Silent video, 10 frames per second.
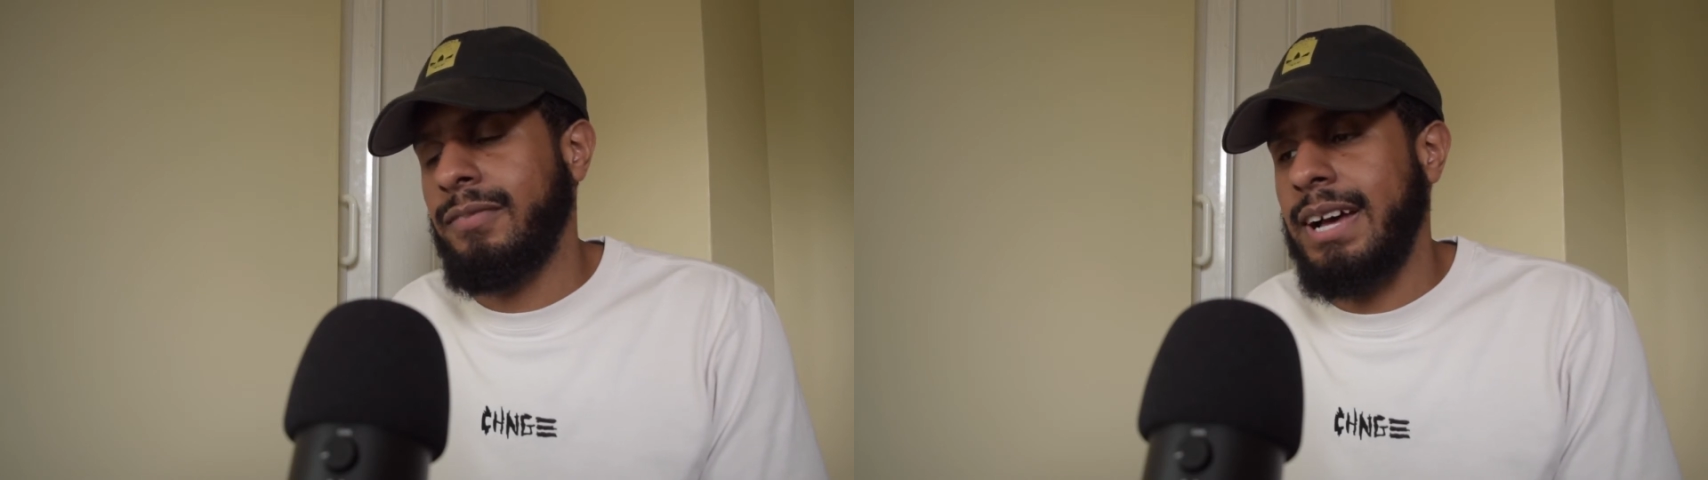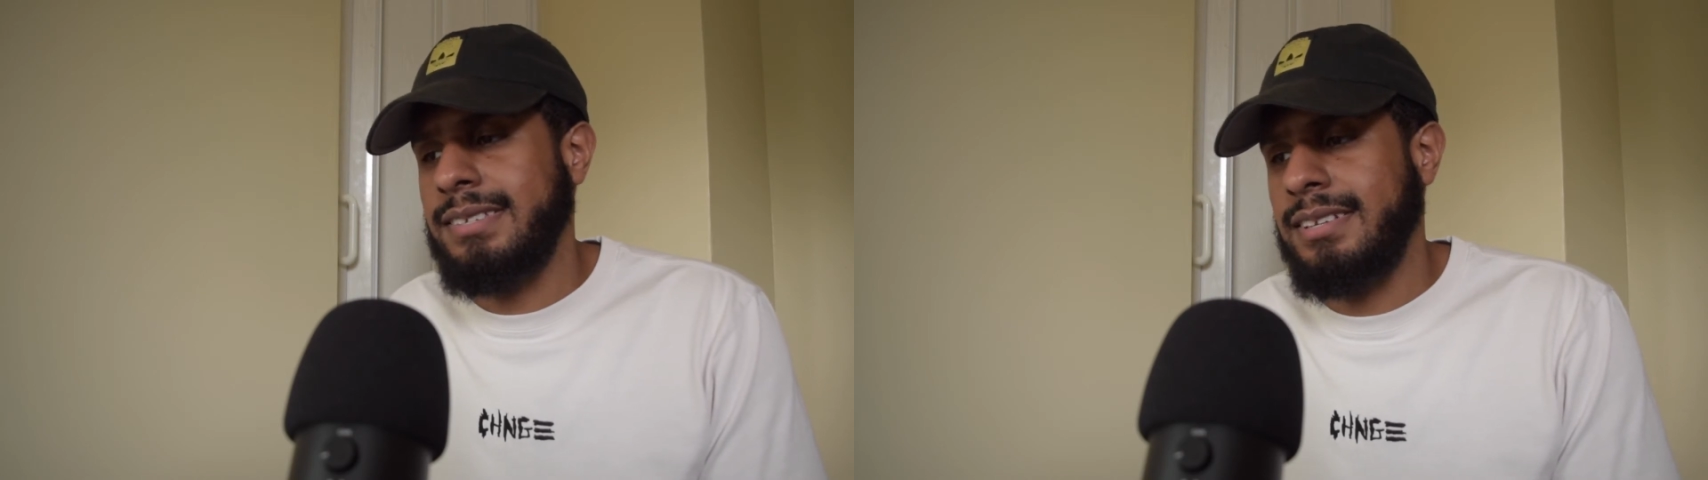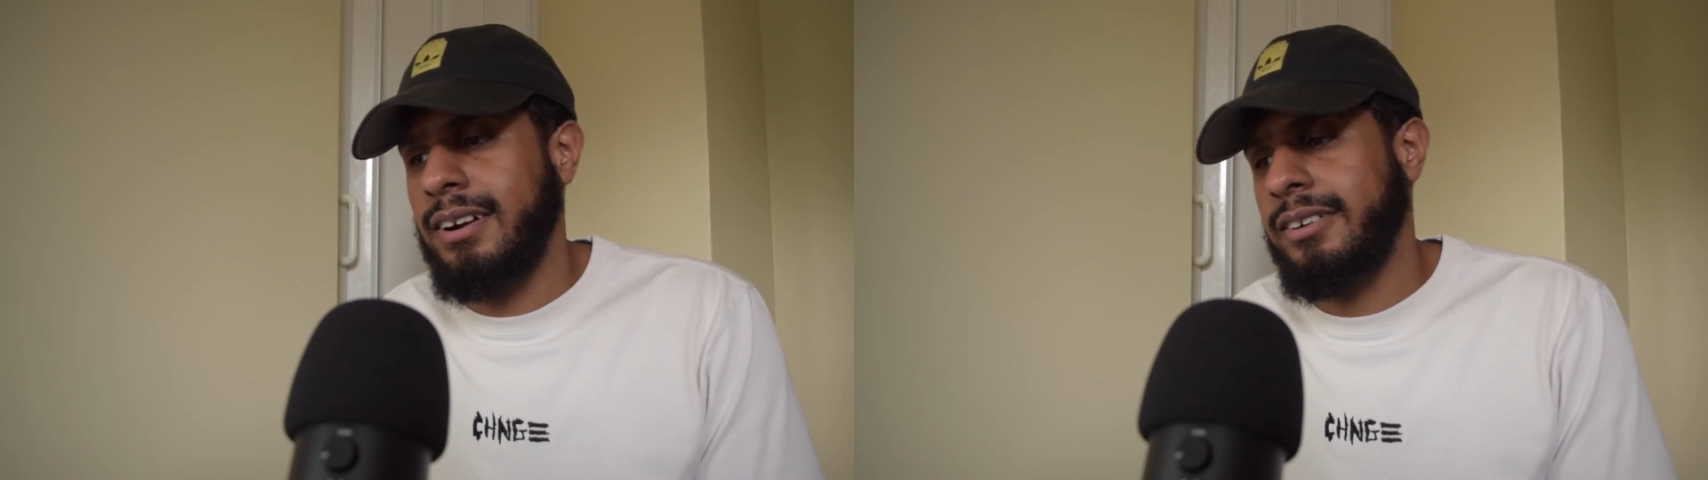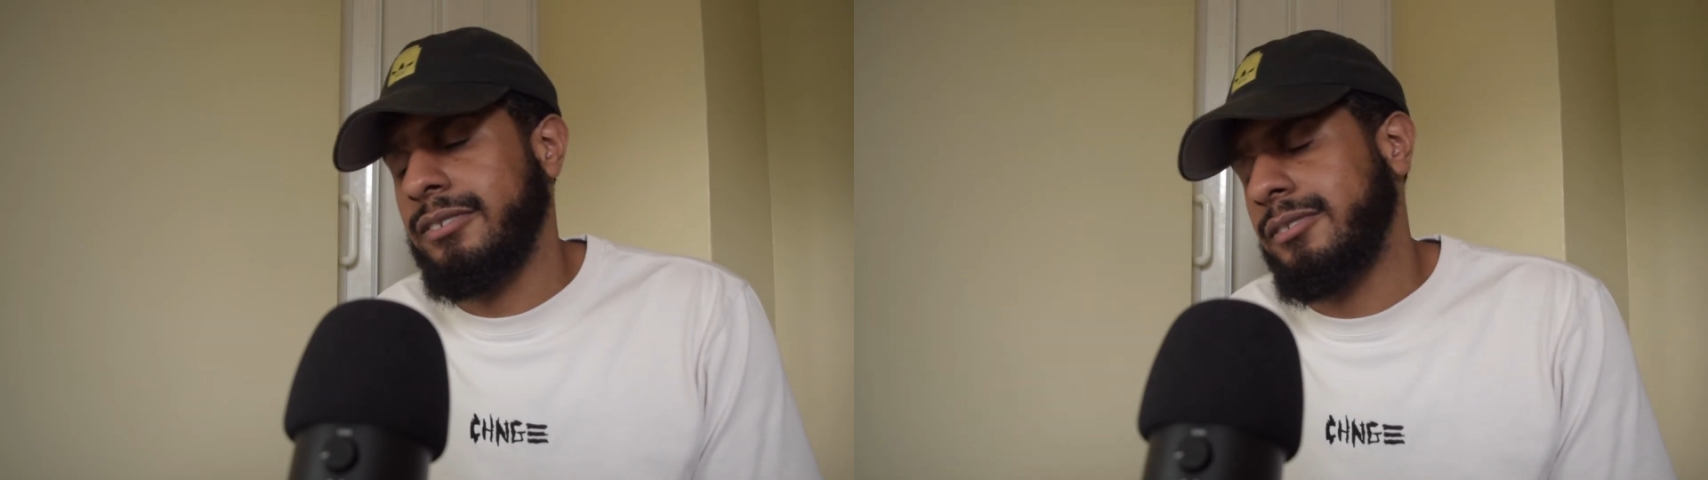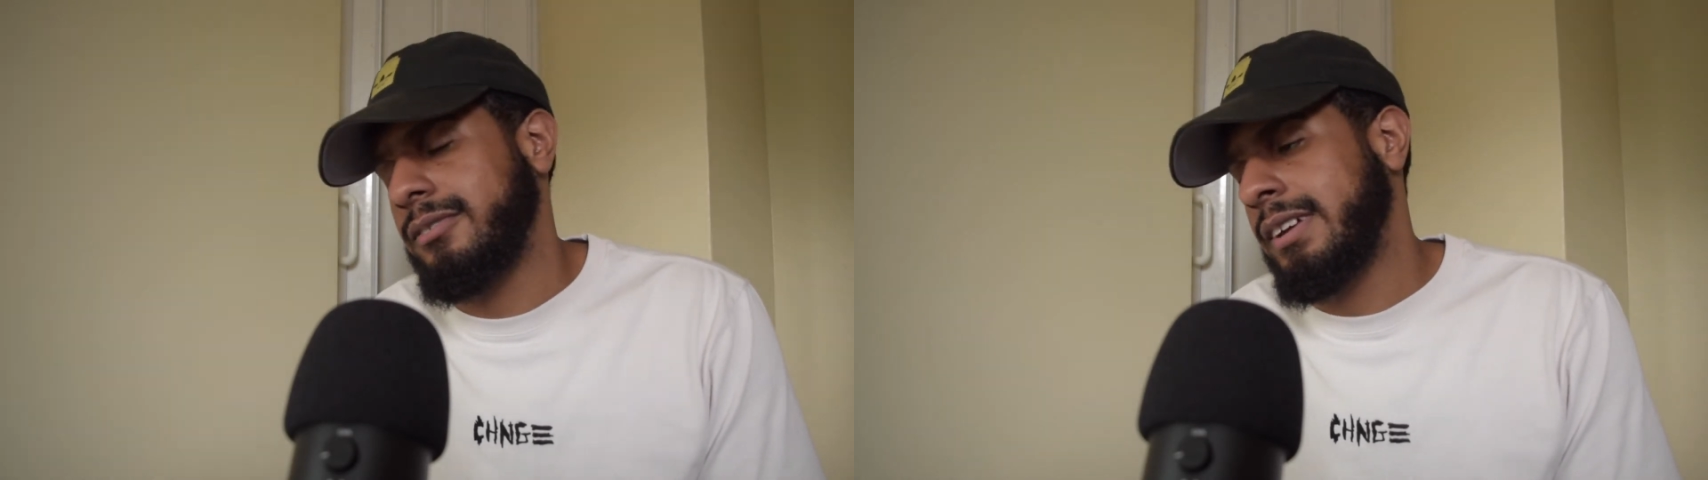I seen an
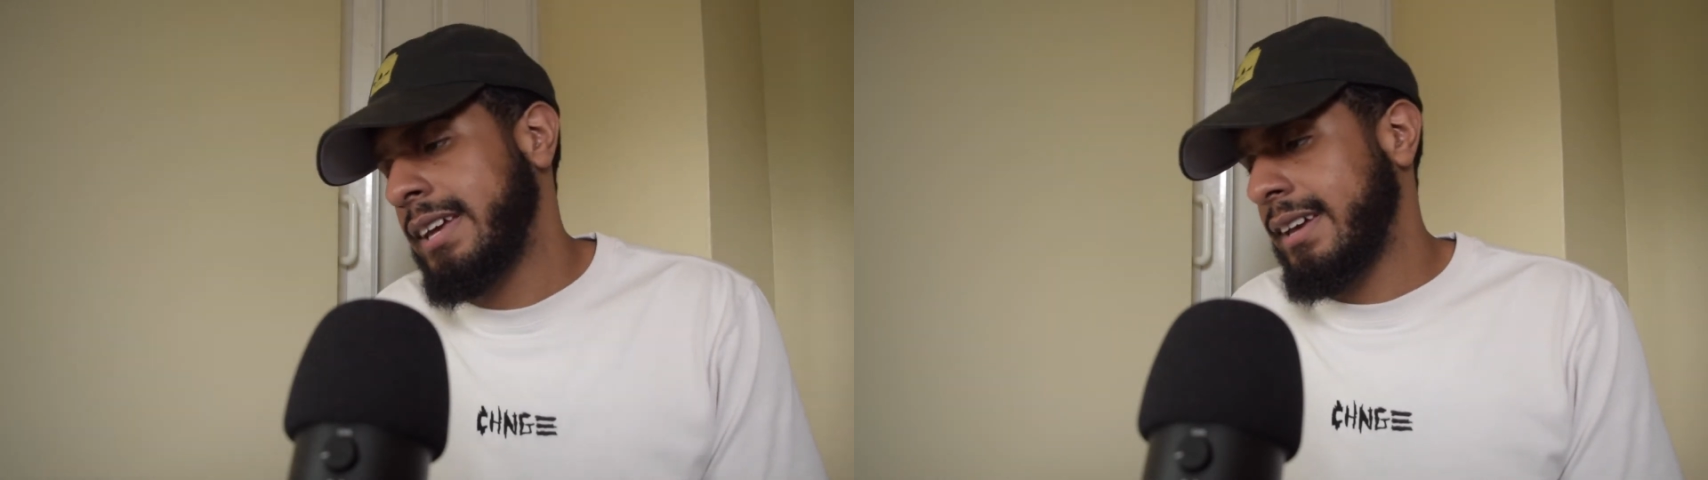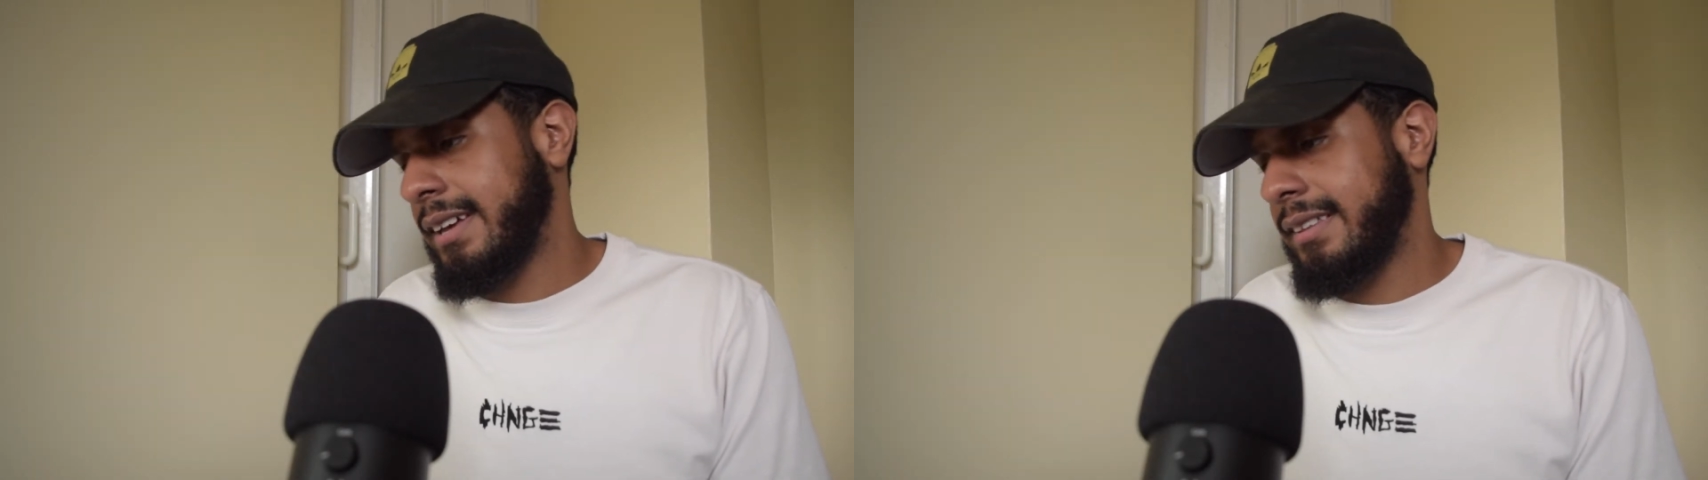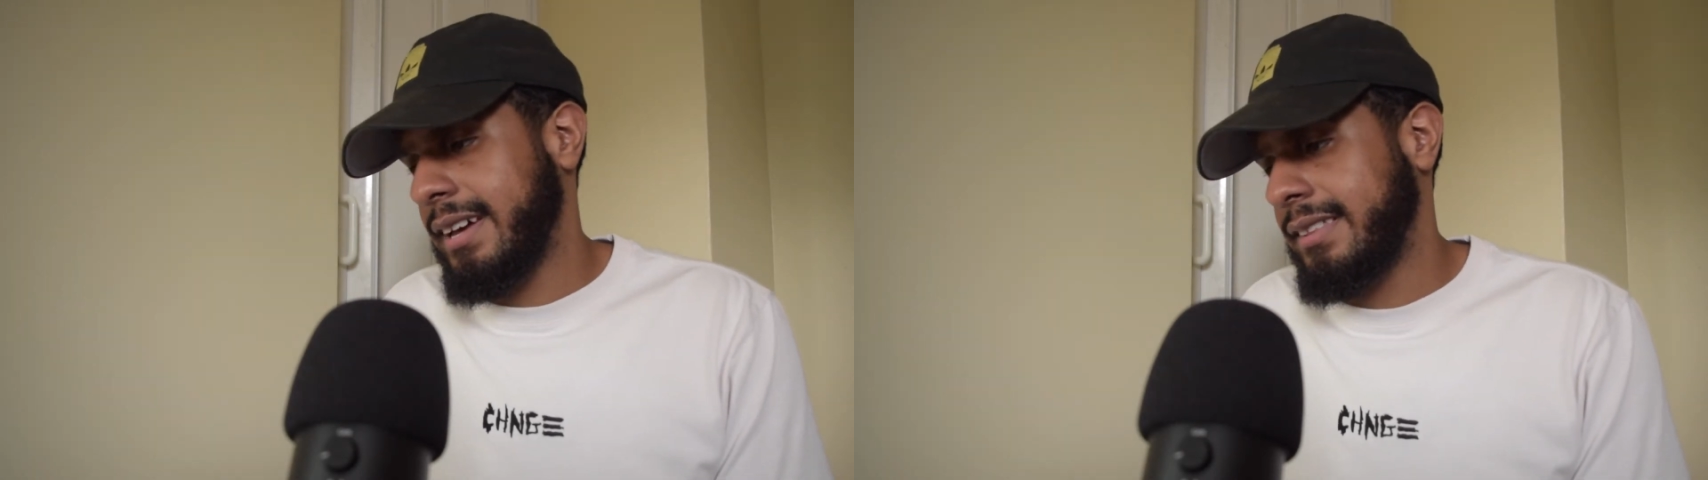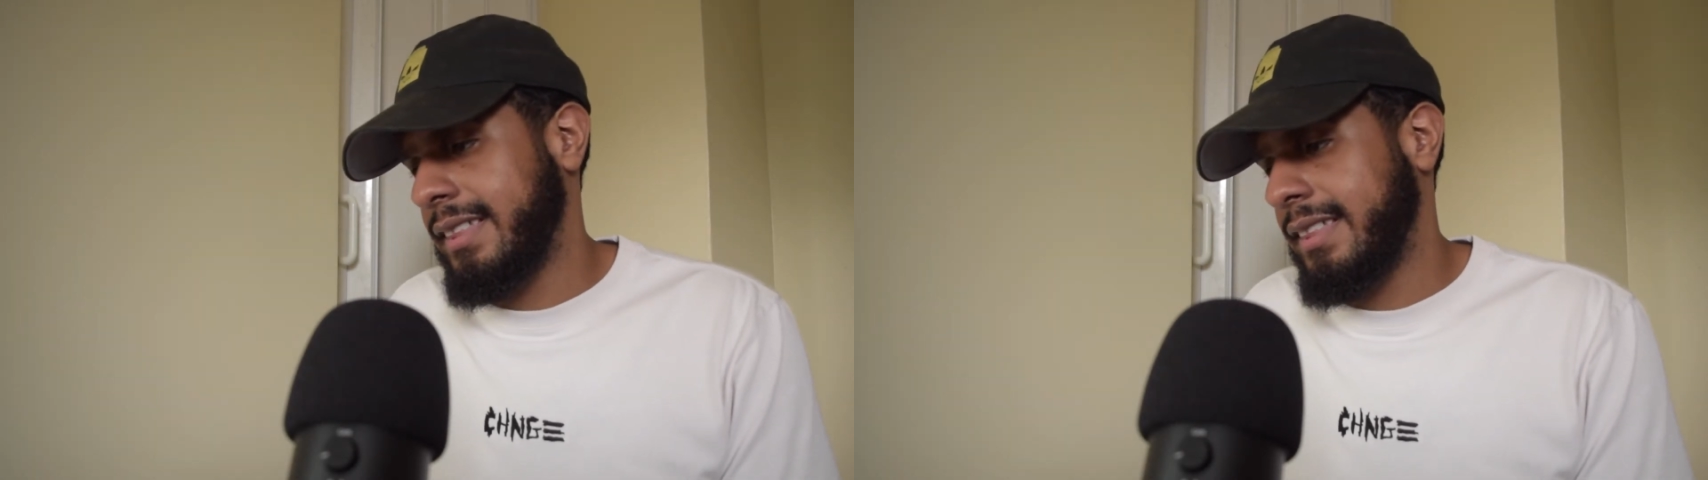article that